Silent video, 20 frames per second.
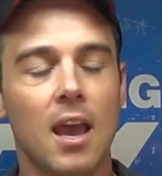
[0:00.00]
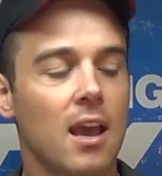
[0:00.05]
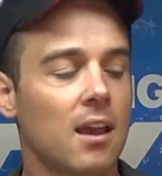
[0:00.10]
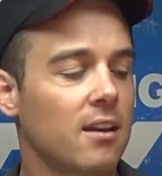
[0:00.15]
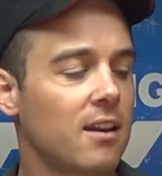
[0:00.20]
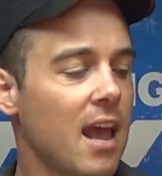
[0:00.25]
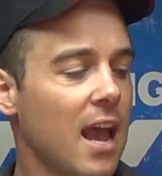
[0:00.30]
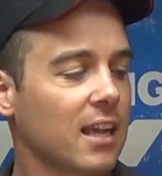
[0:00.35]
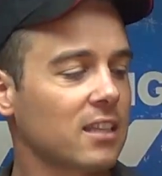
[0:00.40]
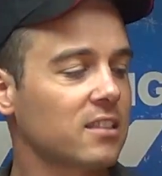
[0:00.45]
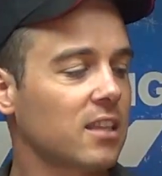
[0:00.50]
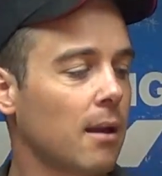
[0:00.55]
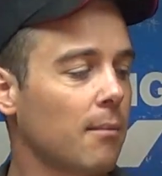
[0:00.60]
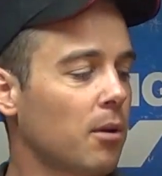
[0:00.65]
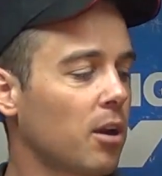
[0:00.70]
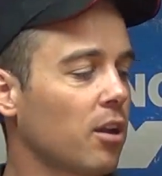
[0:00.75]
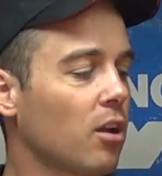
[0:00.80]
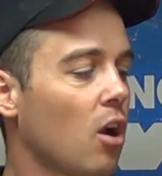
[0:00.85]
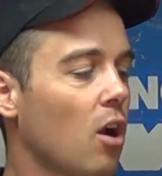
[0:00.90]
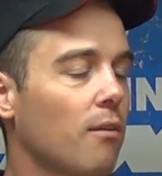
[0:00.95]
Next, I'm
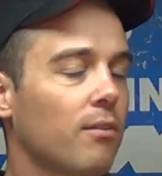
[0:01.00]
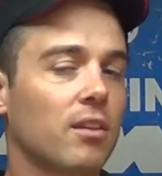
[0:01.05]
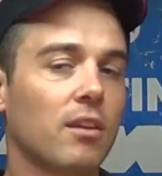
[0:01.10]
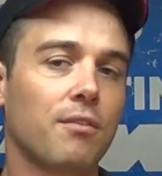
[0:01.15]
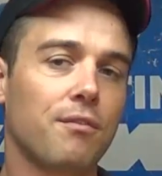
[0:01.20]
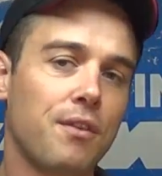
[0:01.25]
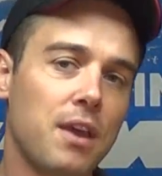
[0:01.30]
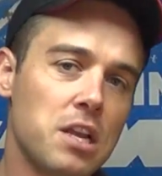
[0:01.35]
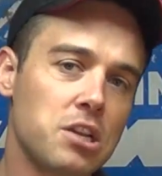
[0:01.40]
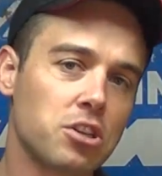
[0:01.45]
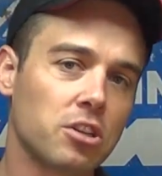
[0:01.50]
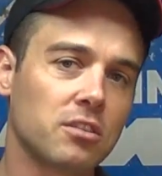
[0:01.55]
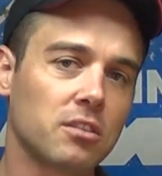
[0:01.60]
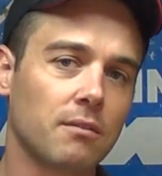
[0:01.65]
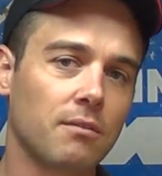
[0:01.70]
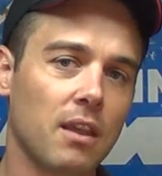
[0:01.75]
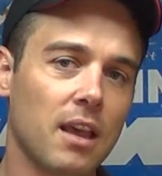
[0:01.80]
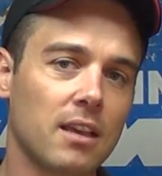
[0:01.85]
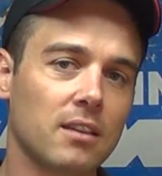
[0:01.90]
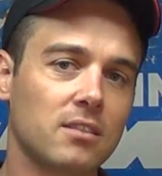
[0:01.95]
going to go over the features
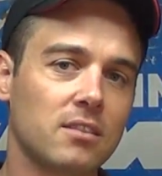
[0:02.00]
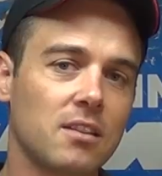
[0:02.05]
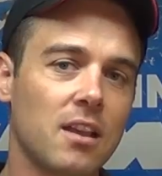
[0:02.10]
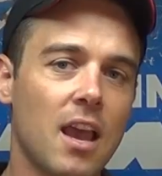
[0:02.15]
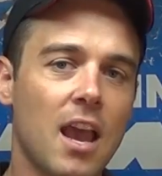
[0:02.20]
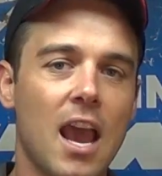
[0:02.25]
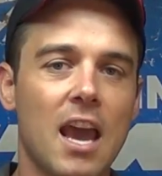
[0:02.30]
of this,